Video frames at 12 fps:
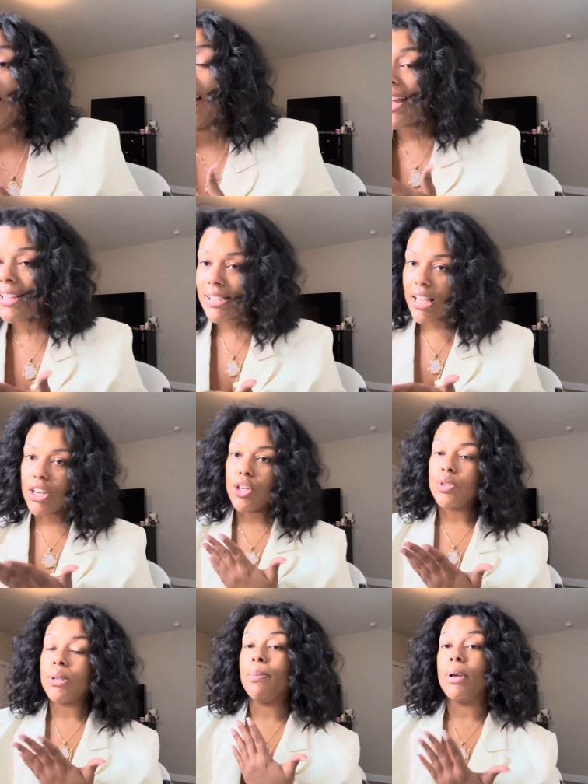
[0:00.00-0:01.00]
like I said,
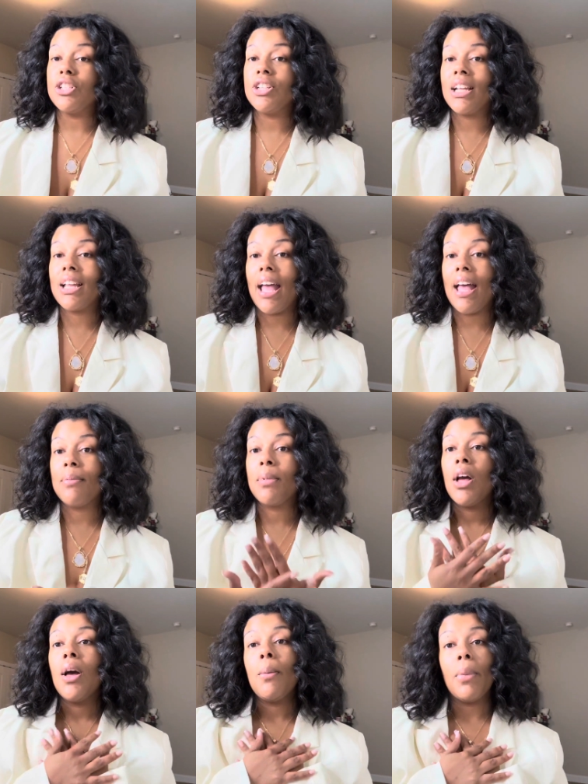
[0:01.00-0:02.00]
use a budgeting app.
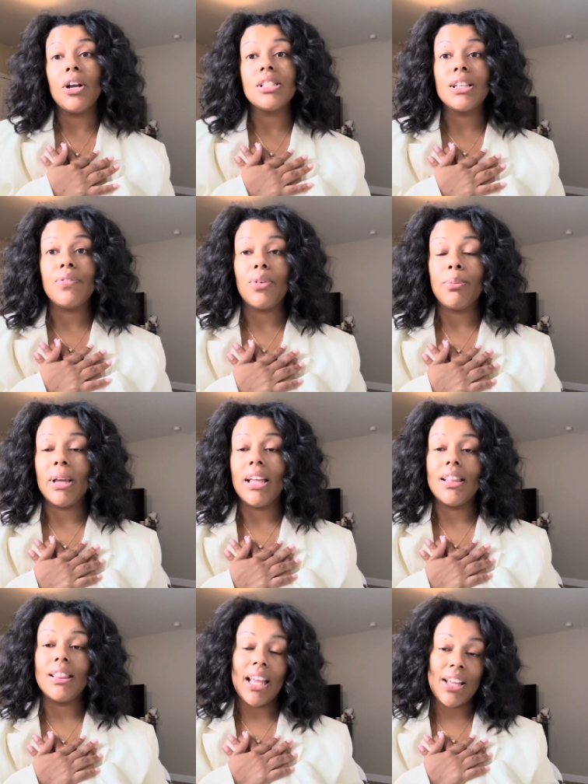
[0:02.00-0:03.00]
Personally, for
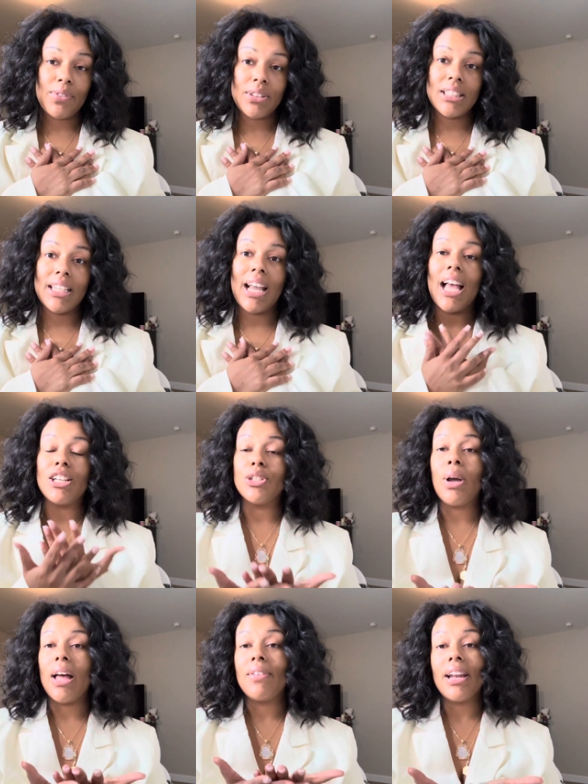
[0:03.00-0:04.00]
me, thankfully, I do
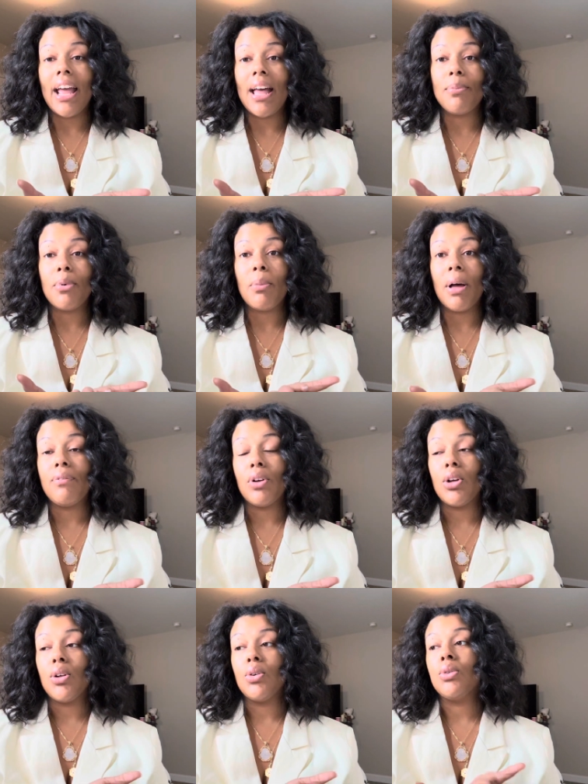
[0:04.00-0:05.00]
have an app on my
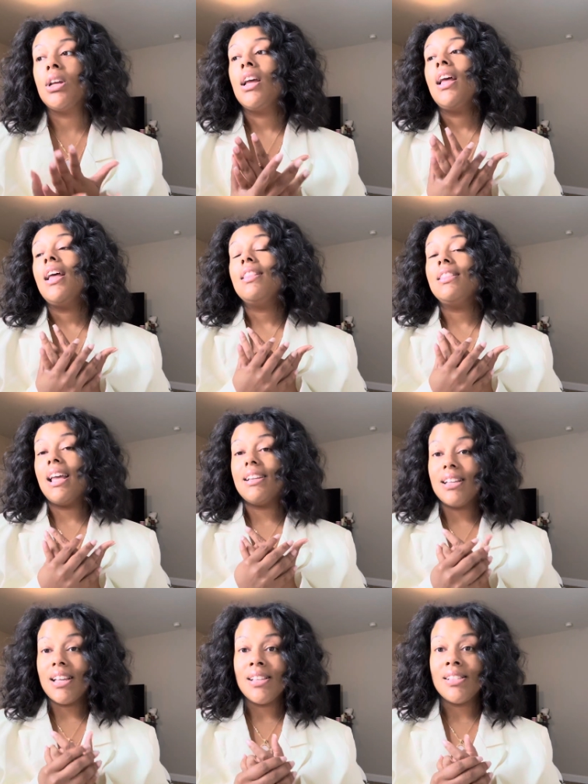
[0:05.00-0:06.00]
phone that
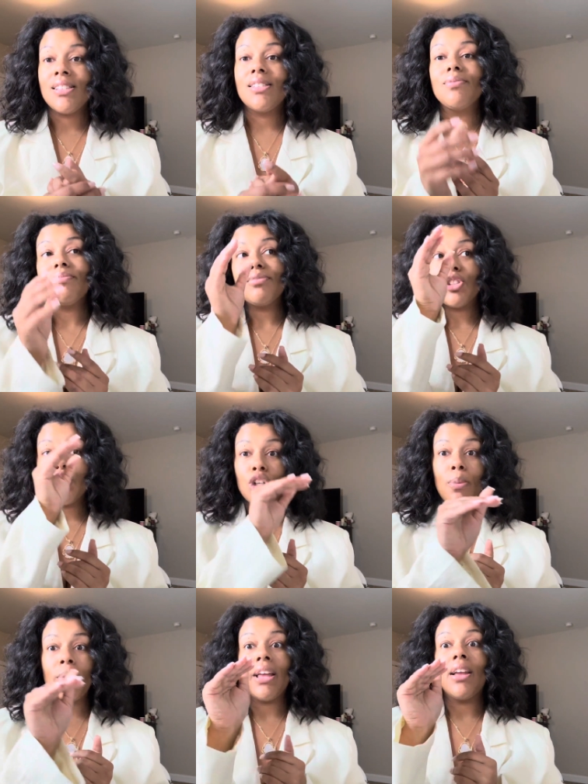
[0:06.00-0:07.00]
does
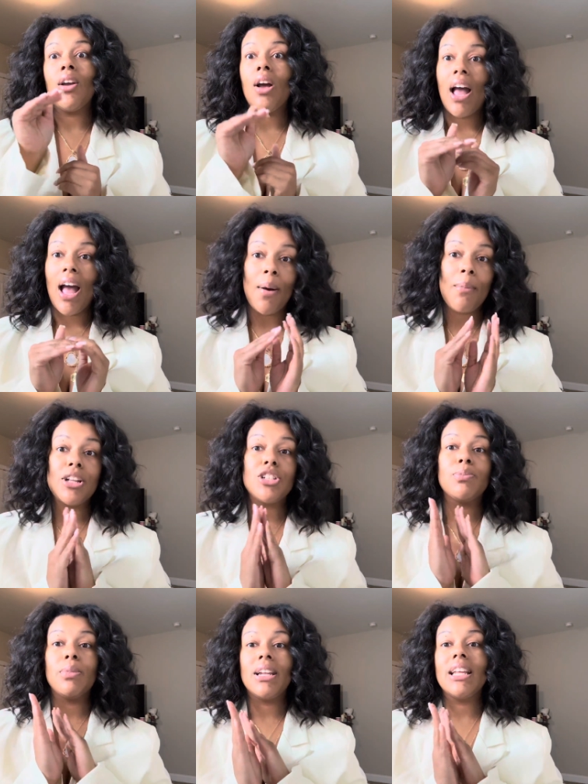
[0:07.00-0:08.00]
show me how
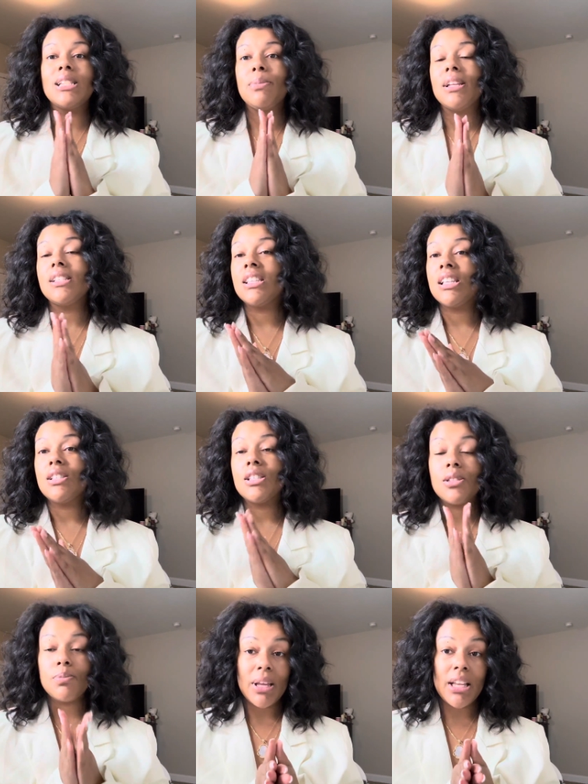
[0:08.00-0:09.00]
much money is being sent,
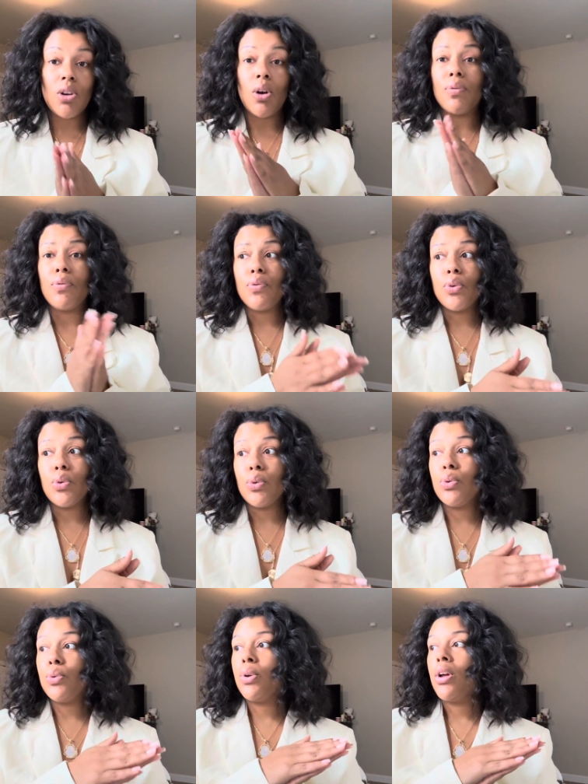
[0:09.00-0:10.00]
spent on
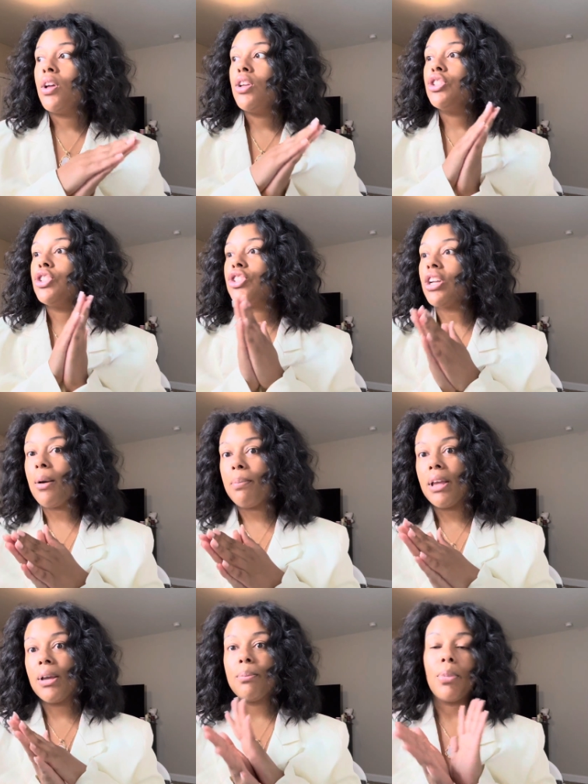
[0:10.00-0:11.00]
food,
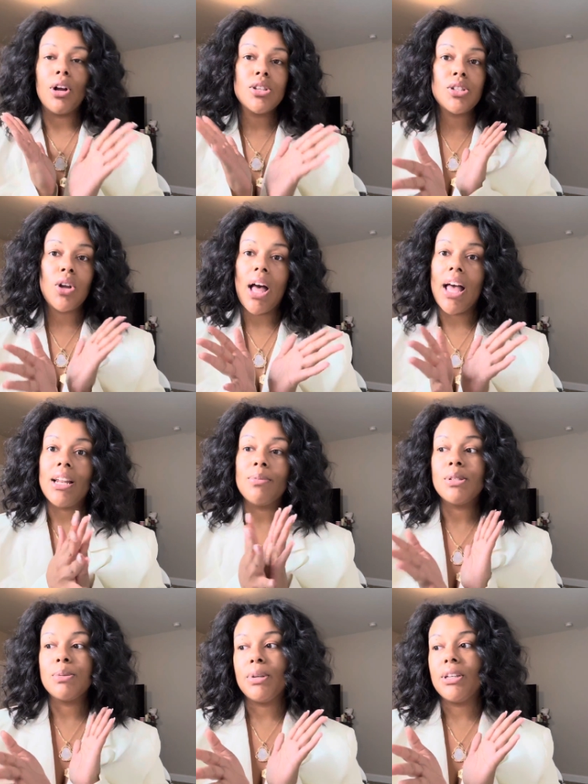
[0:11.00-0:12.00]
shopping, personal
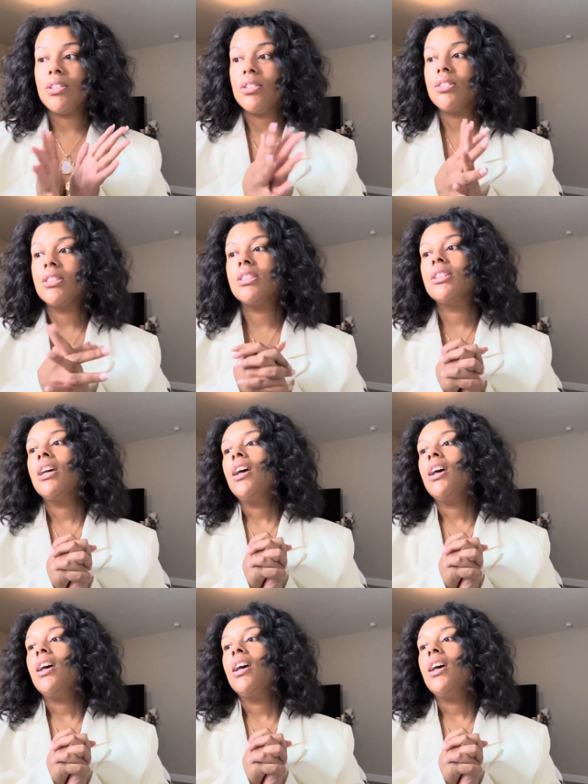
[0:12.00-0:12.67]
items, bills.